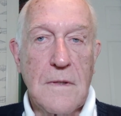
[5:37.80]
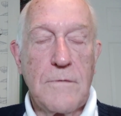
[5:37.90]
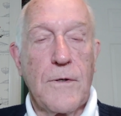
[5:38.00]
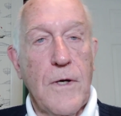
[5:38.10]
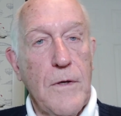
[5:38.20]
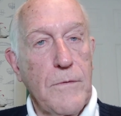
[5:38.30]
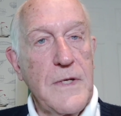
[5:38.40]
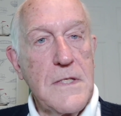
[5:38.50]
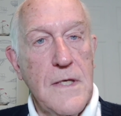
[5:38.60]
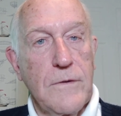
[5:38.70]
for her
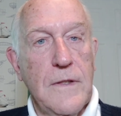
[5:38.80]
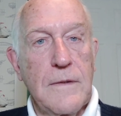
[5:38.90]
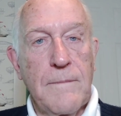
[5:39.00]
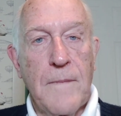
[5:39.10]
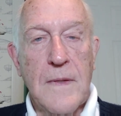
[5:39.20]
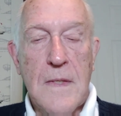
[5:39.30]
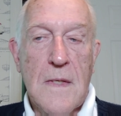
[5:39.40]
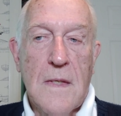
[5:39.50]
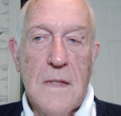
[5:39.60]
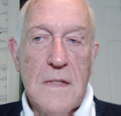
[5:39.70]
3 children.
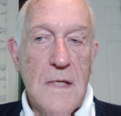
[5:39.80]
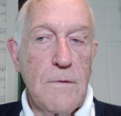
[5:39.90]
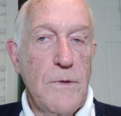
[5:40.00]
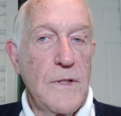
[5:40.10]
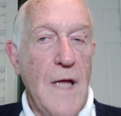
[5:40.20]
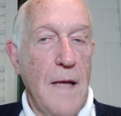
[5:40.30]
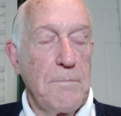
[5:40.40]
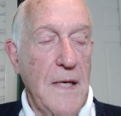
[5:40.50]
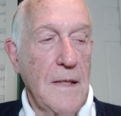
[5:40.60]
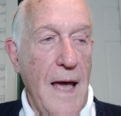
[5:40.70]
She would
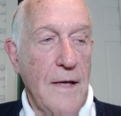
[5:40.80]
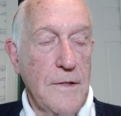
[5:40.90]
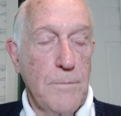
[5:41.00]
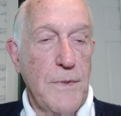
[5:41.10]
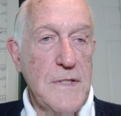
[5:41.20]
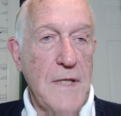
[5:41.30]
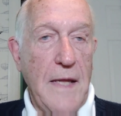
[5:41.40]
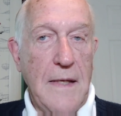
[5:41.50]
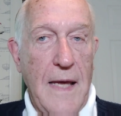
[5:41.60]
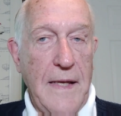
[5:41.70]
not be allowed to
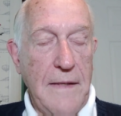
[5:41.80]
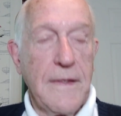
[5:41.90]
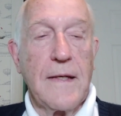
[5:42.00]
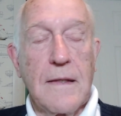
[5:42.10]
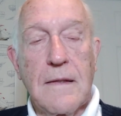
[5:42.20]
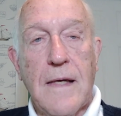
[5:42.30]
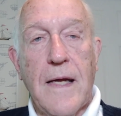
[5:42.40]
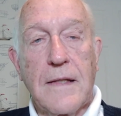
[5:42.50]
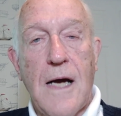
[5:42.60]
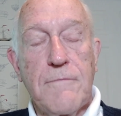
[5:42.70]
present anything
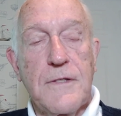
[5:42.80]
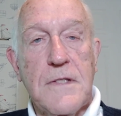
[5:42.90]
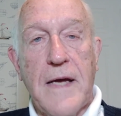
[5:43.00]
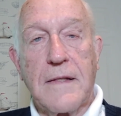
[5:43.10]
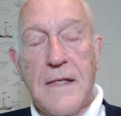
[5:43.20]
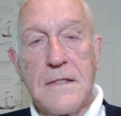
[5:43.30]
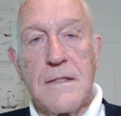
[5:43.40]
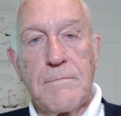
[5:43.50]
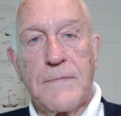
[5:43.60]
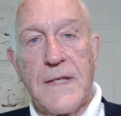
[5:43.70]
at a conference like
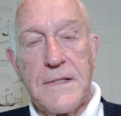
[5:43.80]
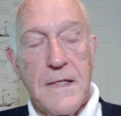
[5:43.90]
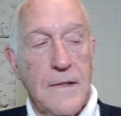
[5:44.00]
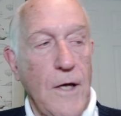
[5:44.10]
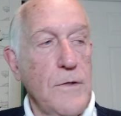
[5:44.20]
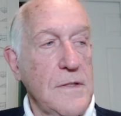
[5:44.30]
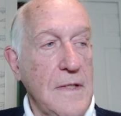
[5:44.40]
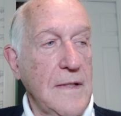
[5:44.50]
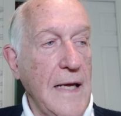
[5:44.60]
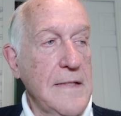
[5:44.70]
this because it goes
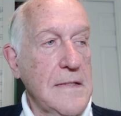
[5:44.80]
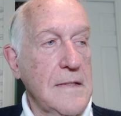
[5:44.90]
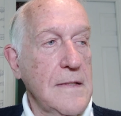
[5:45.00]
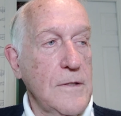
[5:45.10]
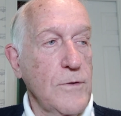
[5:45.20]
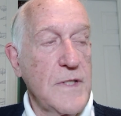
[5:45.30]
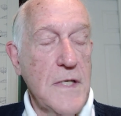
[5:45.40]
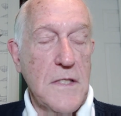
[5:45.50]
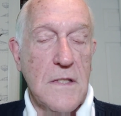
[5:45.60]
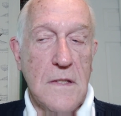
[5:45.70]
against the
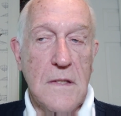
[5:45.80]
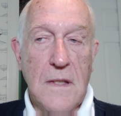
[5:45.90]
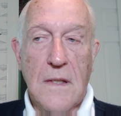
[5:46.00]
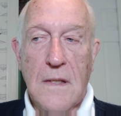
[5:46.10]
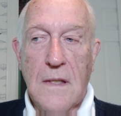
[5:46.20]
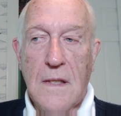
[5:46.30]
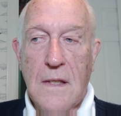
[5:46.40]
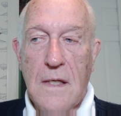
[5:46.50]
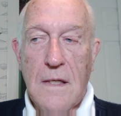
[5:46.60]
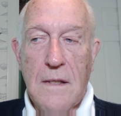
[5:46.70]
tradition
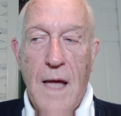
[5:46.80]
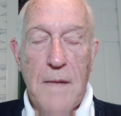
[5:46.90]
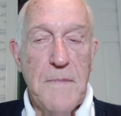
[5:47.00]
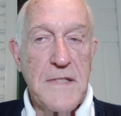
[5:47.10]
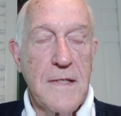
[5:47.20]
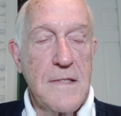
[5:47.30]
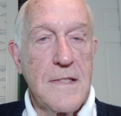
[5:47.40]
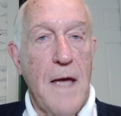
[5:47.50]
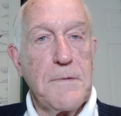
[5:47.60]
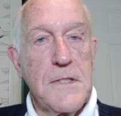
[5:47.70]
and
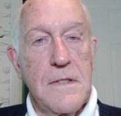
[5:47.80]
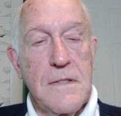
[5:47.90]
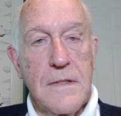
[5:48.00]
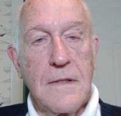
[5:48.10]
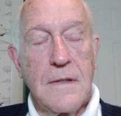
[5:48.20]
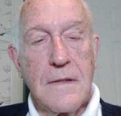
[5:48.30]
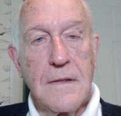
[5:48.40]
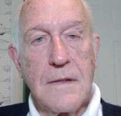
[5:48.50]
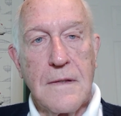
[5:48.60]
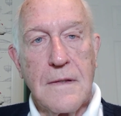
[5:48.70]
misconceptions
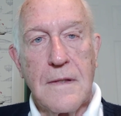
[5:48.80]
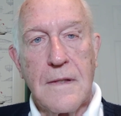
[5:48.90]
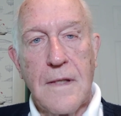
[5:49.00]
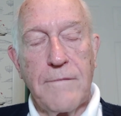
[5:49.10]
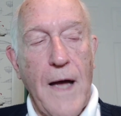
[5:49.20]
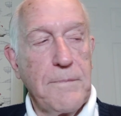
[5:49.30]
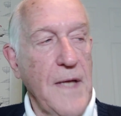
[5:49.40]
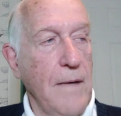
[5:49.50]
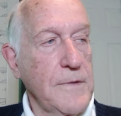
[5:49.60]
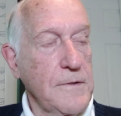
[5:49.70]
of
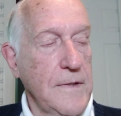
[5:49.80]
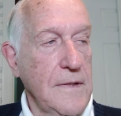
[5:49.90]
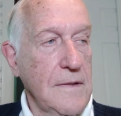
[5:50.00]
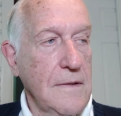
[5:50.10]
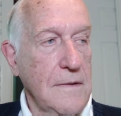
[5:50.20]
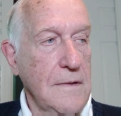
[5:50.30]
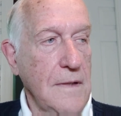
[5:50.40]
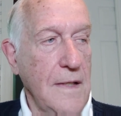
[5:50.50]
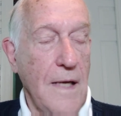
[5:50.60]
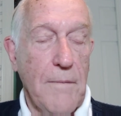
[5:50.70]
optometry
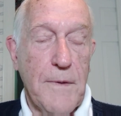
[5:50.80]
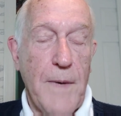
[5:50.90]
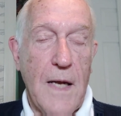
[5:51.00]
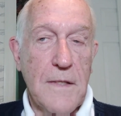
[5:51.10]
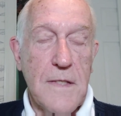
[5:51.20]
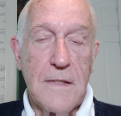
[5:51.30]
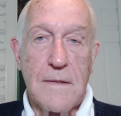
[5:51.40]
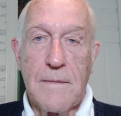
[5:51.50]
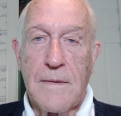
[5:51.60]
and ophthalmology.